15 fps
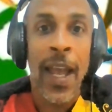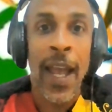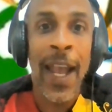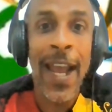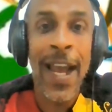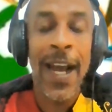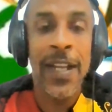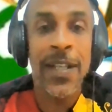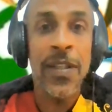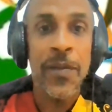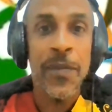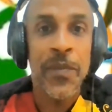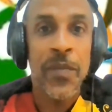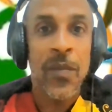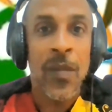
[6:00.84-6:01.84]
And
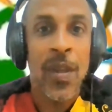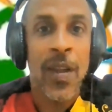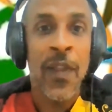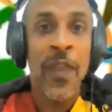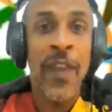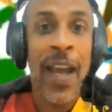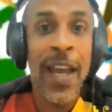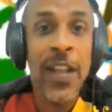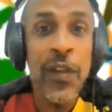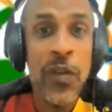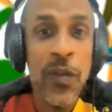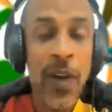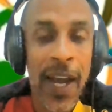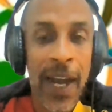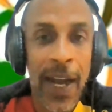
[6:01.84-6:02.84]
then
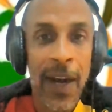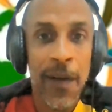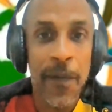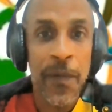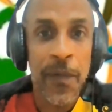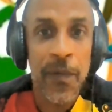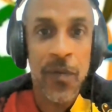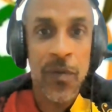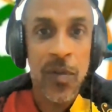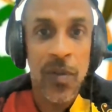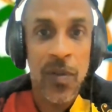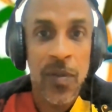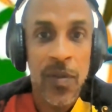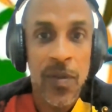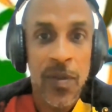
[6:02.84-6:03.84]
you have
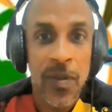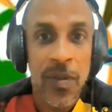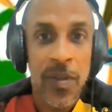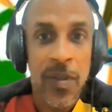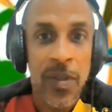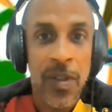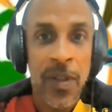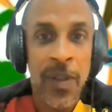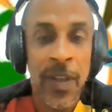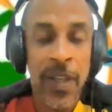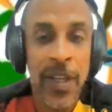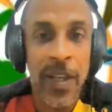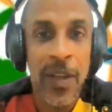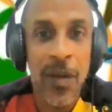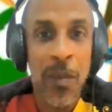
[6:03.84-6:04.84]

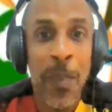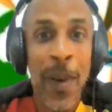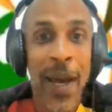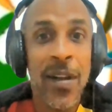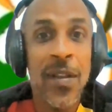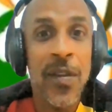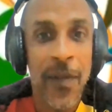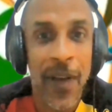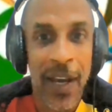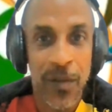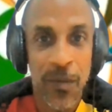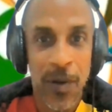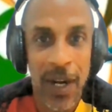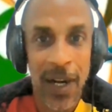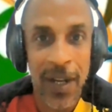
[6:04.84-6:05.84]
the Battle of
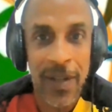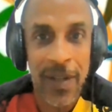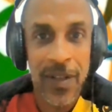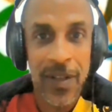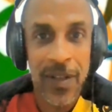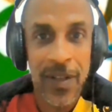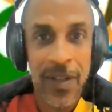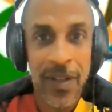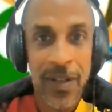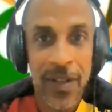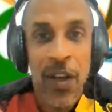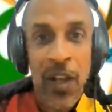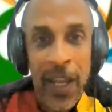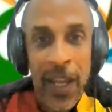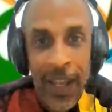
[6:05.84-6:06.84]
Adwa.
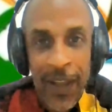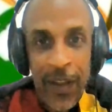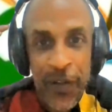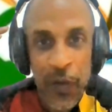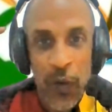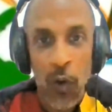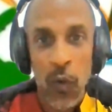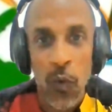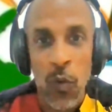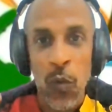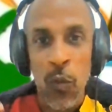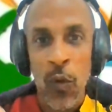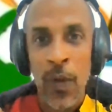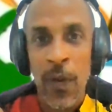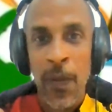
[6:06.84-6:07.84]
So
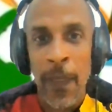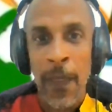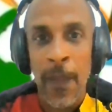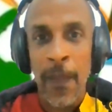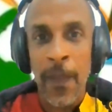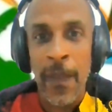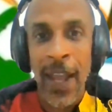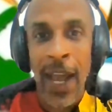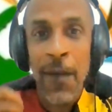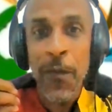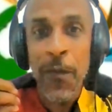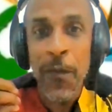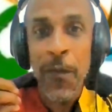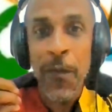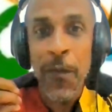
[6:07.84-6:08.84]
the
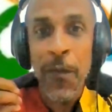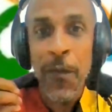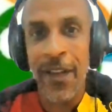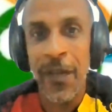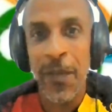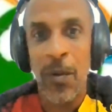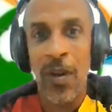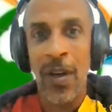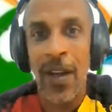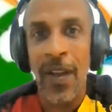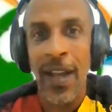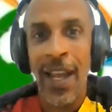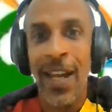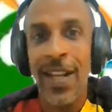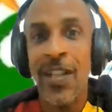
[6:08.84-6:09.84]
African diaspora
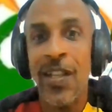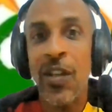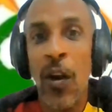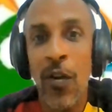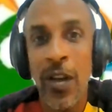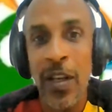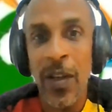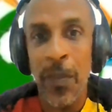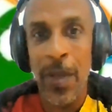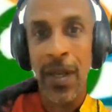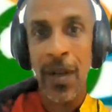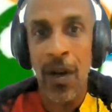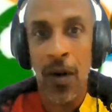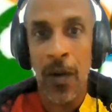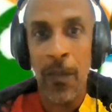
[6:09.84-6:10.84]
had started to
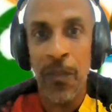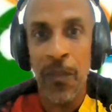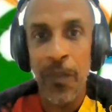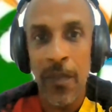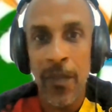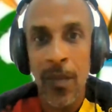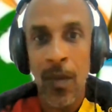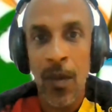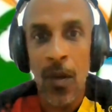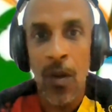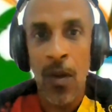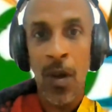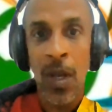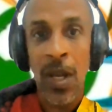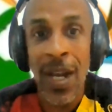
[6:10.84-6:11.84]
become
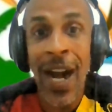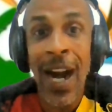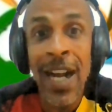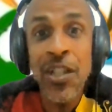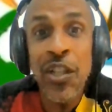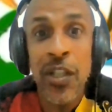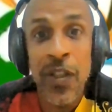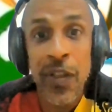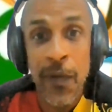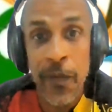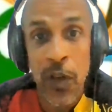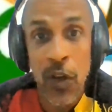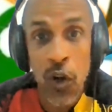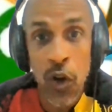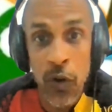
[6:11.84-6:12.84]
conscious of
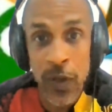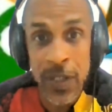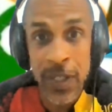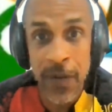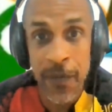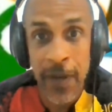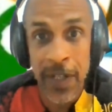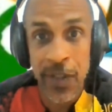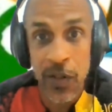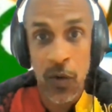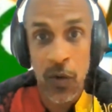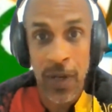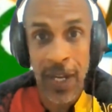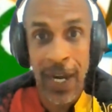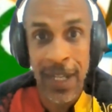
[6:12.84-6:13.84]
the current events
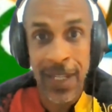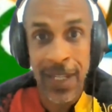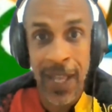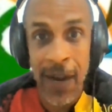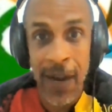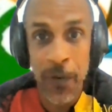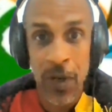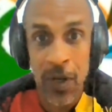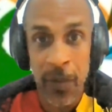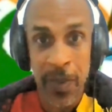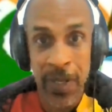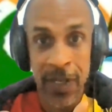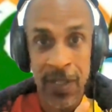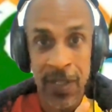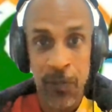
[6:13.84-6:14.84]
going on in Africa
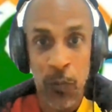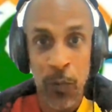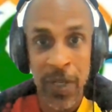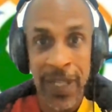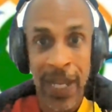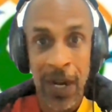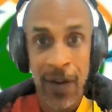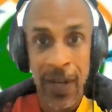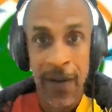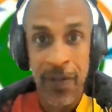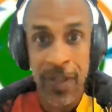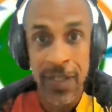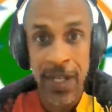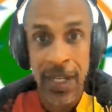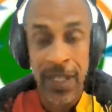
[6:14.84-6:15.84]
because we now have
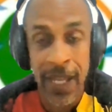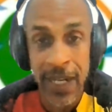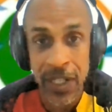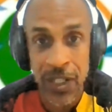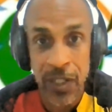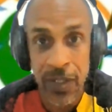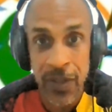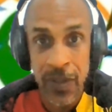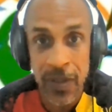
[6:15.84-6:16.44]
this connection.